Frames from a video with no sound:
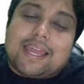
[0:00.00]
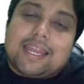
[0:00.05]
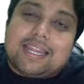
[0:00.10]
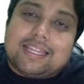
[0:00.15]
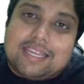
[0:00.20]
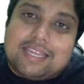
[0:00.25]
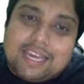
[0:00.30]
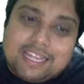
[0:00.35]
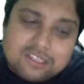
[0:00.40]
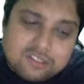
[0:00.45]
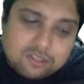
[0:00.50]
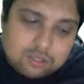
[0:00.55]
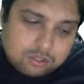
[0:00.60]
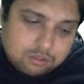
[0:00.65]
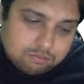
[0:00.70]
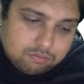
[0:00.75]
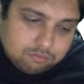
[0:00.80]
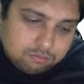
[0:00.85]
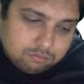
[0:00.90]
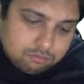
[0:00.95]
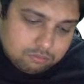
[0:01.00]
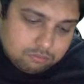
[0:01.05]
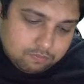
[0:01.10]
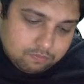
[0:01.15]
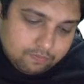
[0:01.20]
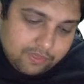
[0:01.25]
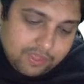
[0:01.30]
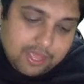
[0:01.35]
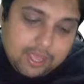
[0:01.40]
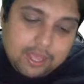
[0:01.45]
anything else.
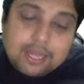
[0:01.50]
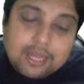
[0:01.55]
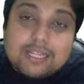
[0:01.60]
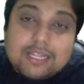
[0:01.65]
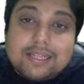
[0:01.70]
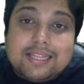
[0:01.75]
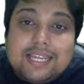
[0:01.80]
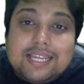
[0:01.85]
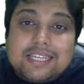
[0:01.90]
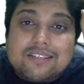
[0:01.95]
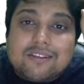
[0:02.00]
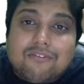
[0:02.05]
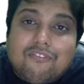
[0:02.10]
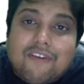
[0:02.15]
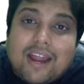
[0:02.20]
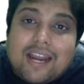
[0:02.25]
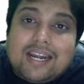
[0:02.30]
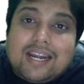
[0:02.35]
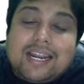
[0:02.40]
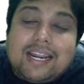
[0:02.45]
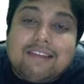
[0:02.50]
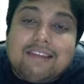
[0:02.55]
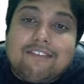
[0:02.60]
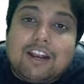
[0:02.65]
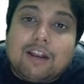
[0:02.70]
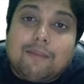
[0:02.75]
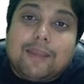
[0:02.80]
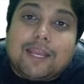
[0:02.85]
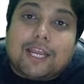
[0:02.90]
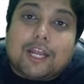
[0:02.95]
This factory
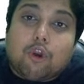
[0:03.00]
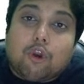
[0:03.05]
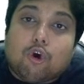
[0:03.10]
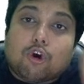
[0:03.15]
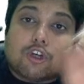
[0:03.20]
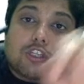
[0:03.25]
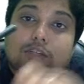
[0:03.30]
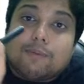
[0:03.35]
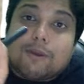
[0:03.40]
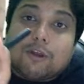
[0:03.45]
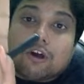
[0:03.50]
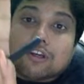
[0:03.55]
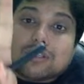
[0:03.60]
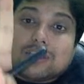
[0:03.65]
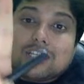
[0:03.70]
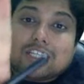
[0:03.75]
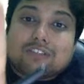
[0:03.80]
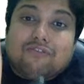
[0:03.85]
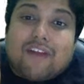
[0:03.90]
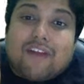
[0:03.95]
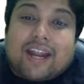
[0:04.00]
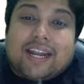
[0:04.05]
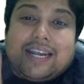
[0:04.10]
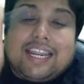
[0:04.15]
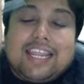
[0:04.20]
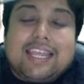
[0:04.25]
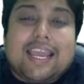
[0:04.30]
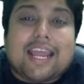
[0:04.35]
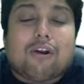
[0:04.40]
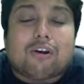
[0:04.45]
will be closed because this
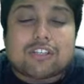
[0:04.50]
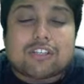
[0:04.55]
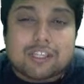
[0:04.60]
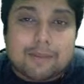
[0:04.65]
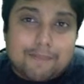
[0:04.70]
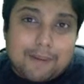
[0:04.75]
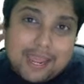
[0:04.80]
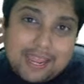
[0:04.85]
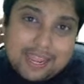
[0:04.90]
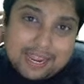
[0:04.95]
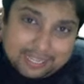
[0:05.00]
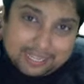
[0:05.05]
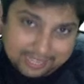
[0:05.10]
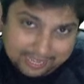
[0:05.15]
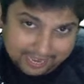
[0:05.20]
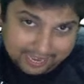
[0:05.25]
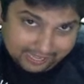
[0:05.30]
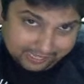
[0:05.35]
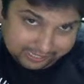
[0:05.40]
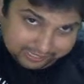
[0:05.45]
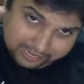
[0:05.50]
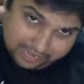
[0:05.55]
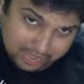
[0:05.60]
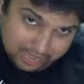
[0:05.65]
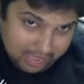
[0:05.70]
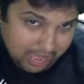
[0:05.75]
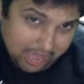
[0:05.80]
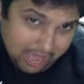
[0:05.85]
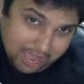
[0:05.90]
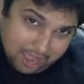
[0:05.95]
factory cannot supply anything else.
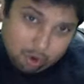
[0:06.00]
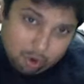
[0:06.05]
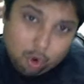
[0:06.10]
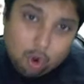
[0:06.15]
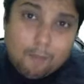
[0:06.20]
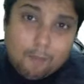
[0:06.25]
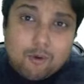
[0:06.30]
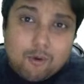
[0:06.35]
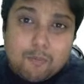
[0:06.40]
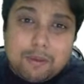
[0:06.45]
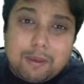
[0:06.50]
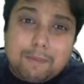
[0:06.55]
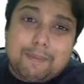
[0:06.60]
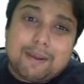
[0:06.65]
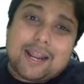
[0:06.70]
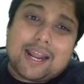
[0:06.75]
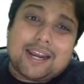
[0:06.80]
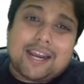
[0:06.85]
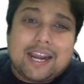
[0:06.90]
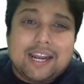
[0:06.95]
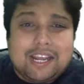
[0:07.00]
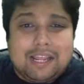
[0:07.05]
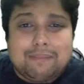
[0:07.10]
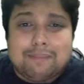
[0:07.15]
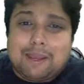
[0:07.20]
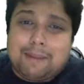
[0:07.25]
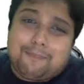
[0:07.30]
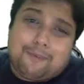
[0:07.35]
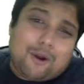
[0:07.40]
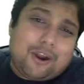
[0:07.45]
I hope you people are getting
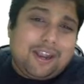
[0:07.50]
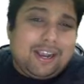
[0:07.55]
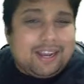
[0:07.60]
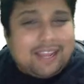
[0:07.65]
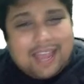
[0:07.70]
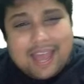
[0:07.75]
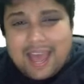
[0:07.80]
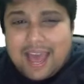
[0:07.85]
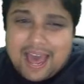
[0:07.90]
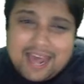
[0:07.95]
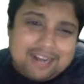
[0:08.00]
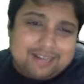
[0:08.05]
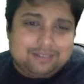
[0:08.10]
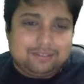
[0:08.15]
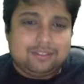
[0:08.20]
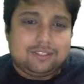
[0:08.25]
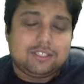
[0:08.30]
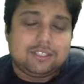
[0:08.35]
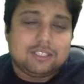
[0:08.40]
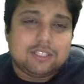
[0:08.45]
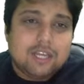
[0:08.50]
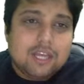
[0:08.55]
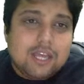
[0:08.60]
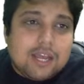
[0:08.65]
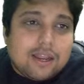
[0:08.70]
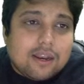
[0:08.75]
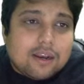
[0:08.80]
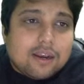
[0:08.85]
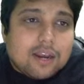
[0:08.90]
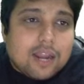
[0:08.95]
my point here.
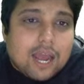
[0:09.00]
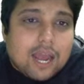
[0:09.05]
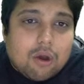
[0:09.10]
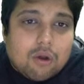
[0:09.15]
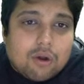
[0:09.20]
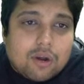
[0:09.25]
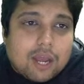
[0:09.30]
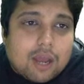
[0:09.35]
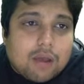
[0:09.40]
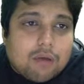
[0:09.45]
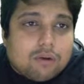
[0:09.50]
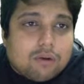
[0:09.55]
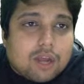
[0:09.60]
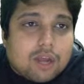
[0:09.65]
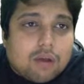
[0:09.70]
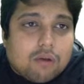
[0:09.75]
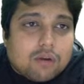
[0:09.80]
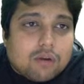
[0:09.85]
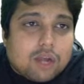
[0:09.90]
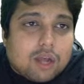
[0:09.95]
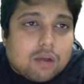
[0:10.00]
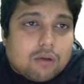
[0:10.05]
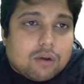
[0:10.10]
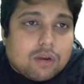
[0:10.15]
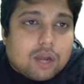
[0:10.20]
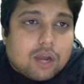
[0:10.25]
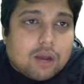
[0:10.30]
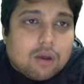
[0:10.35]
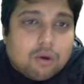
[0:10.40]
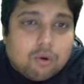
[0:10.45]

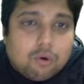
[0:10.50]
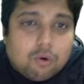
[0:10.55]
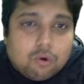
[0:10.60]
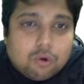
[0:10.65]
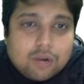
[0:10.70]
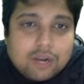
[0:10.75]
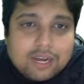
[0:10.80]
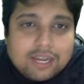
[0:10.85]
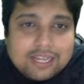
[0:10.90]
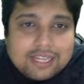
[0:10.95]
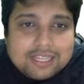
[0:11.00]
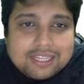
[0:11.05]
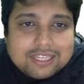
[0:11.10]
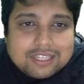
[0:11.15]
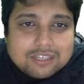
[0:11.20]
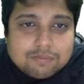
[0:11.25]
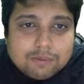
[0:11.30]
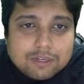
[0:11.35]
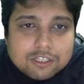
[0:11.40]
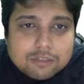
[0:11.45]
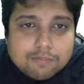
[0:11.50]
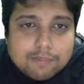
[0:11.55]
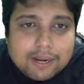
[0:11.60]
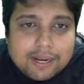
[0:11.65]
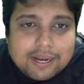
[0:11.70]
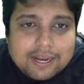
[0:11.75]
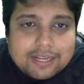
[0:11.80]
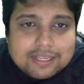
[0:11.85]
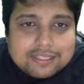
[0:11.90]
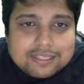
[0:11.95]
Now only this much
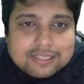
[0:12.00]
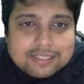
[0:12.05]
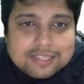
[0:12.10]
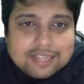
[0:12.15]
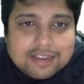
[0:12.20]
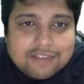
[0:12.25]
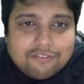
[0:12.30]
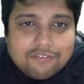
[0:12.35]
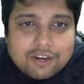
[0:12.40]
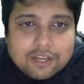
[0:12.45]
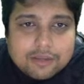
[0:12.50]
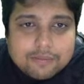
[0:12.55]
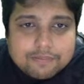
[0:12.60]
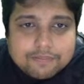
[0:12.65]
matrix is left.